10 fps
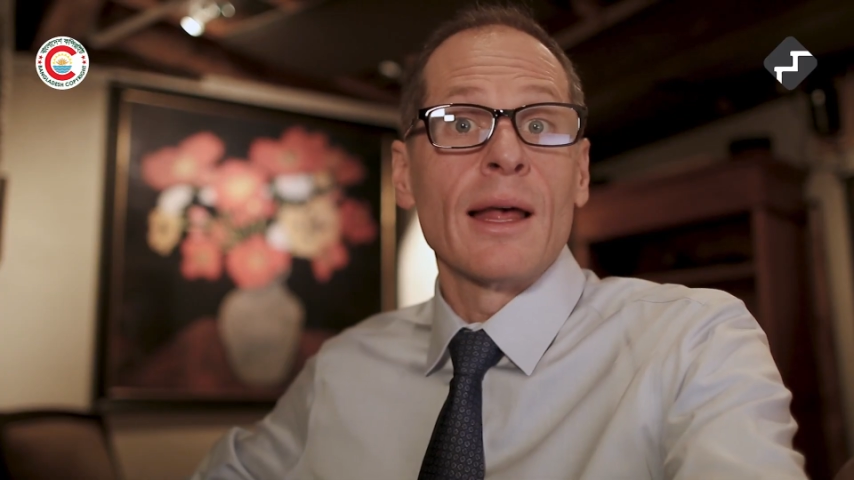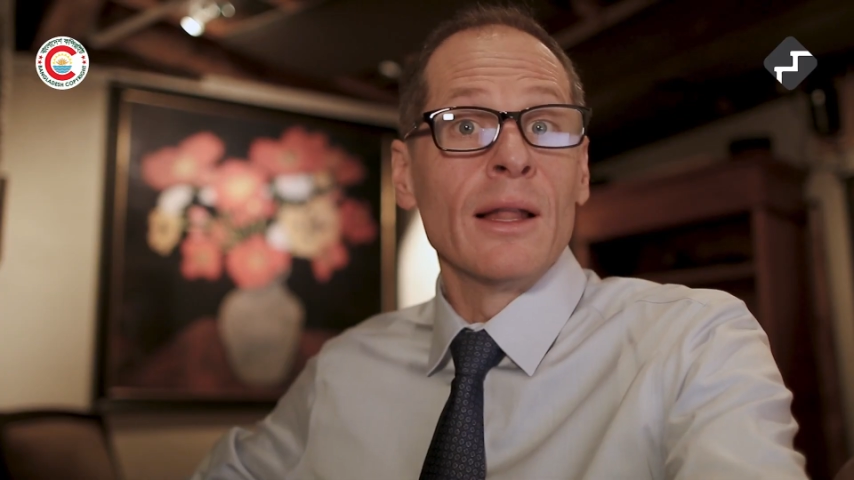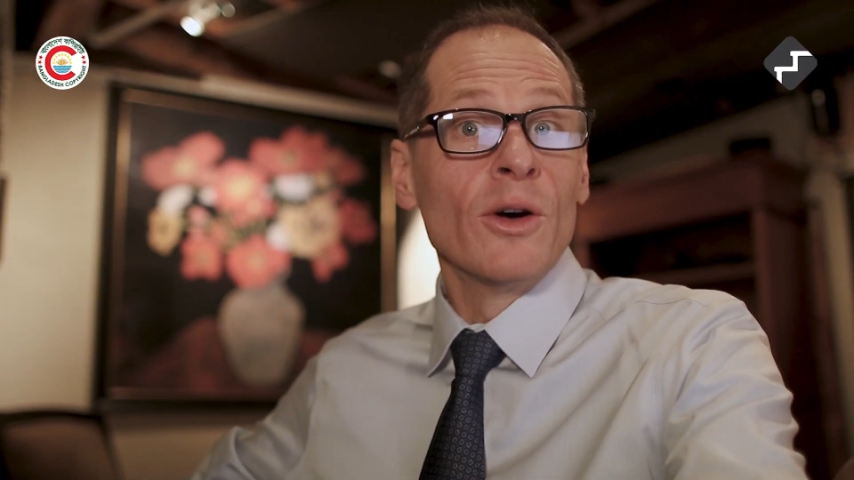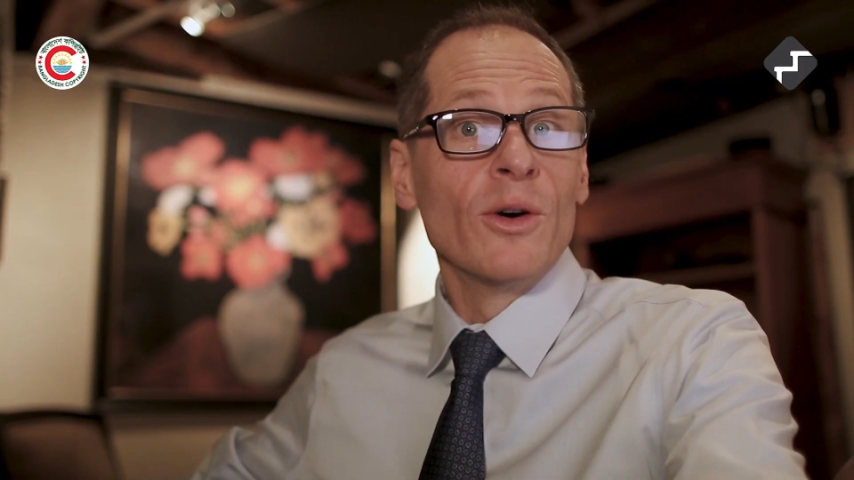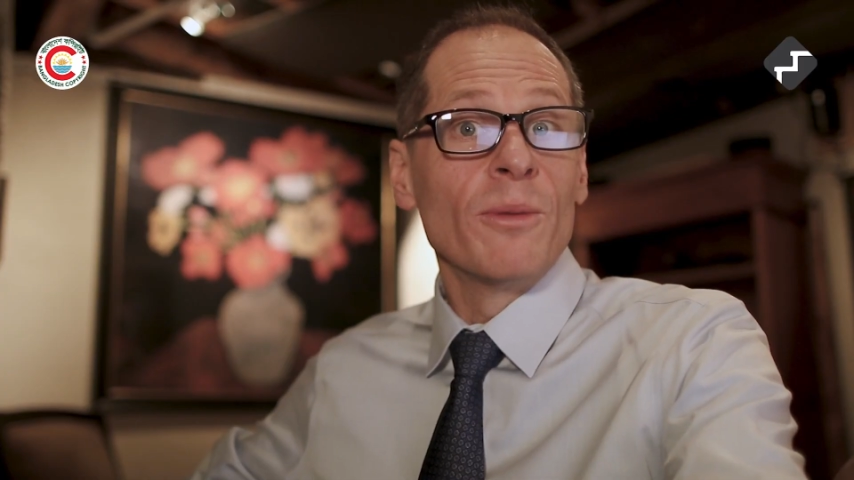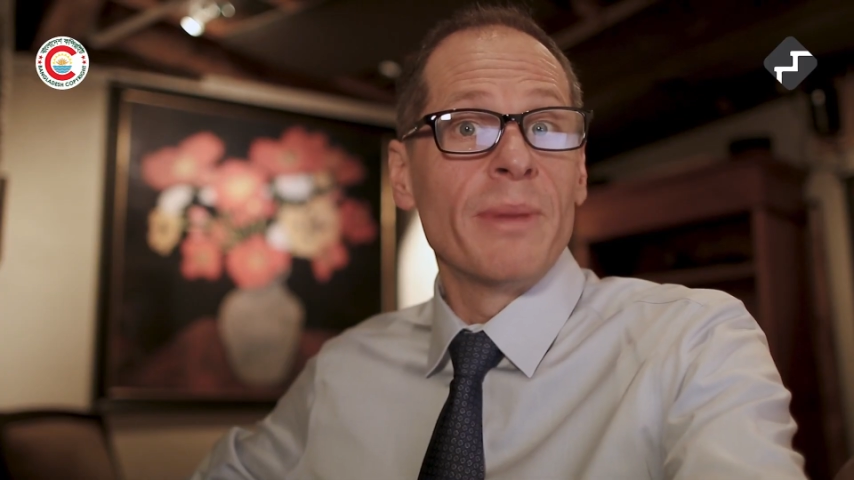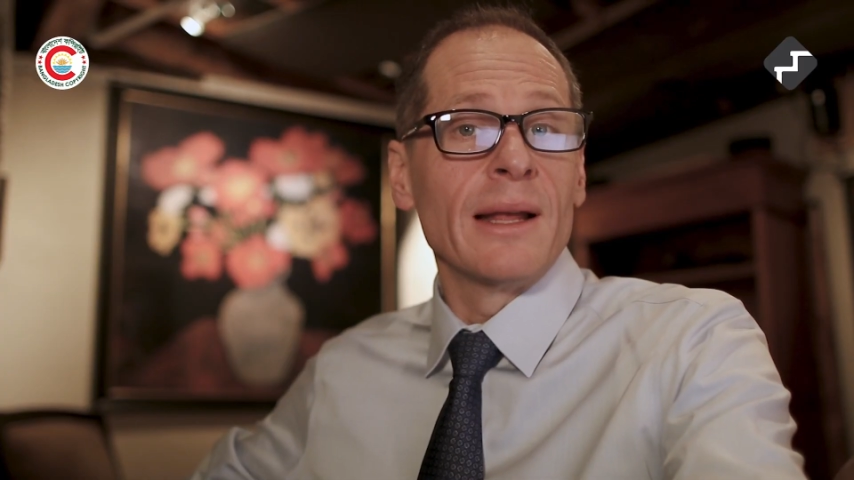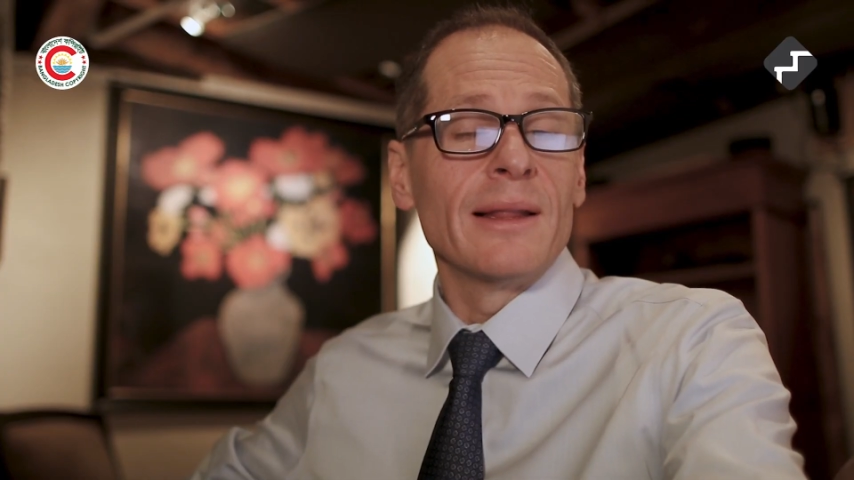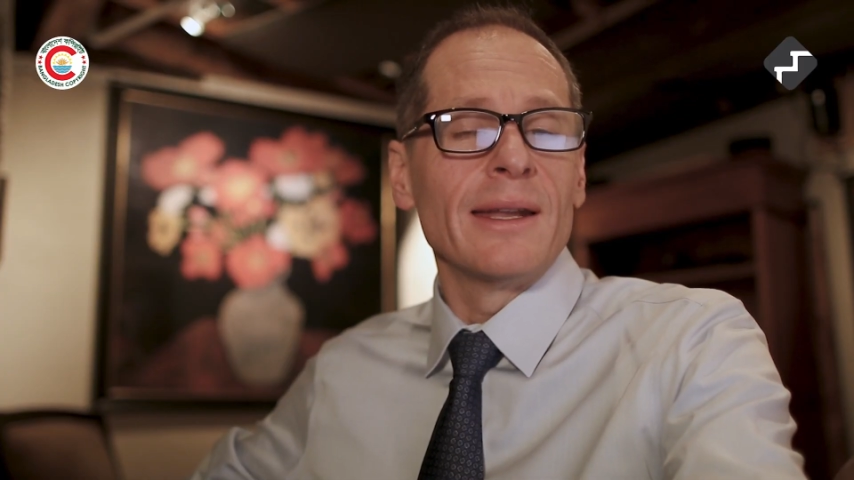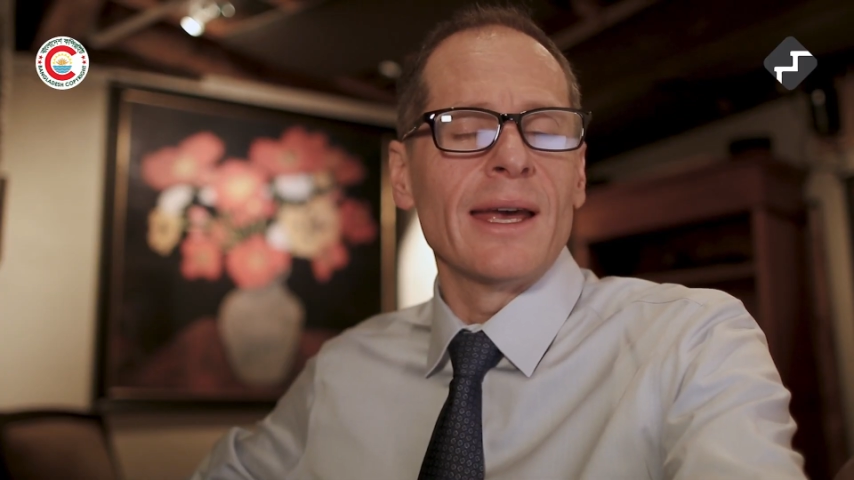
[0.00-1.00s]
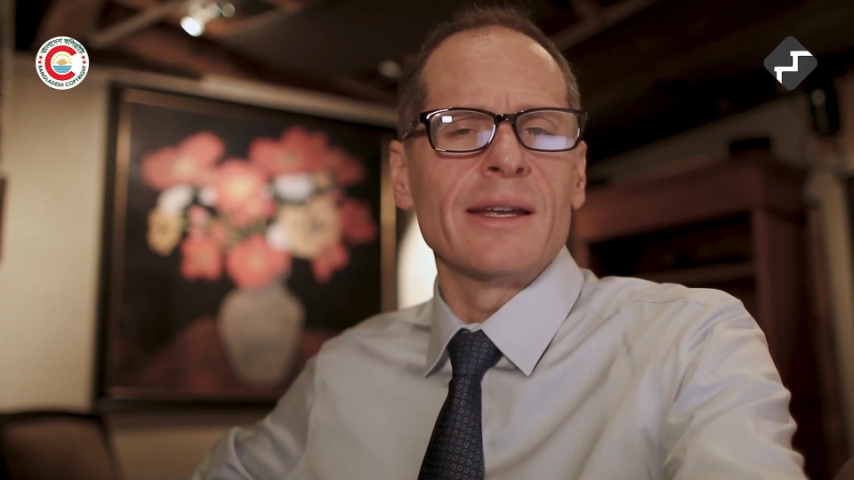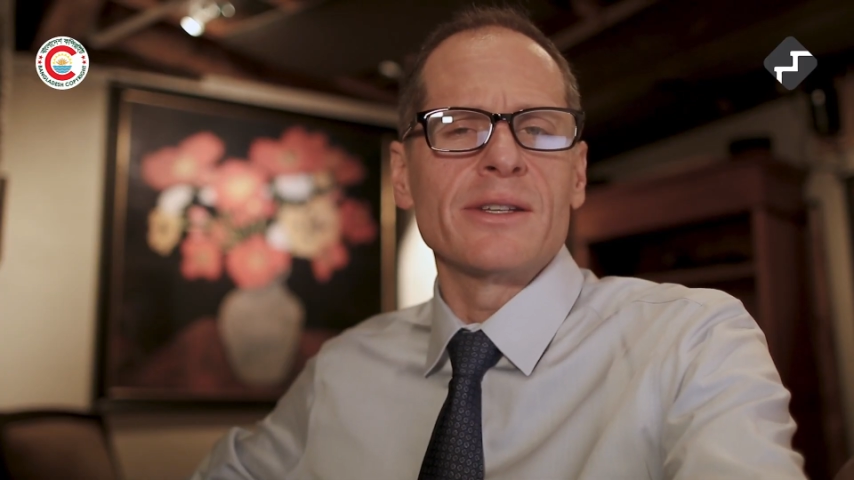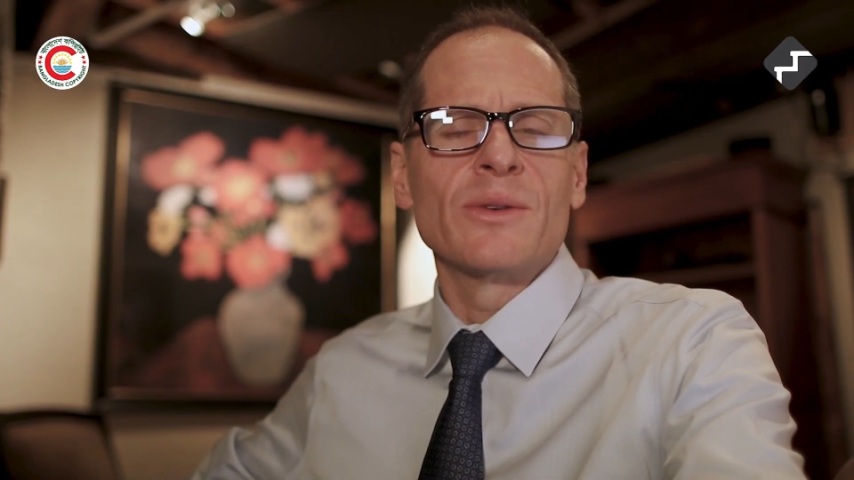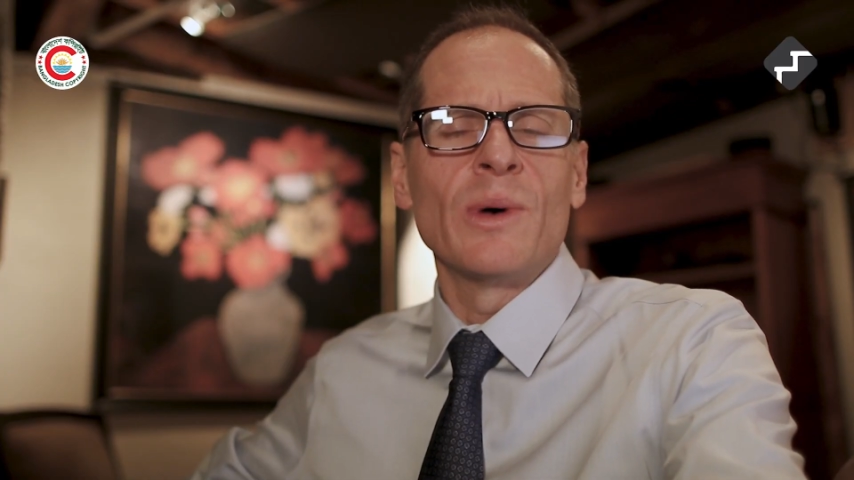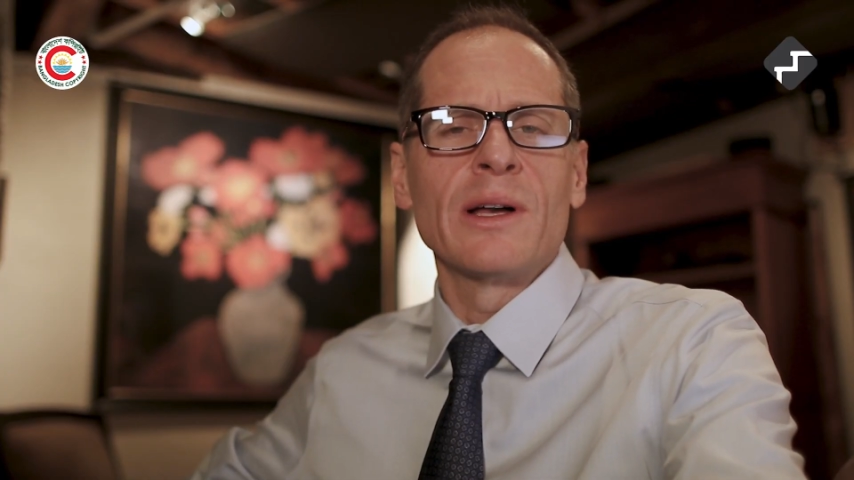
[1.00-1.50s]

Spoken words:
Hello, Bangladesh.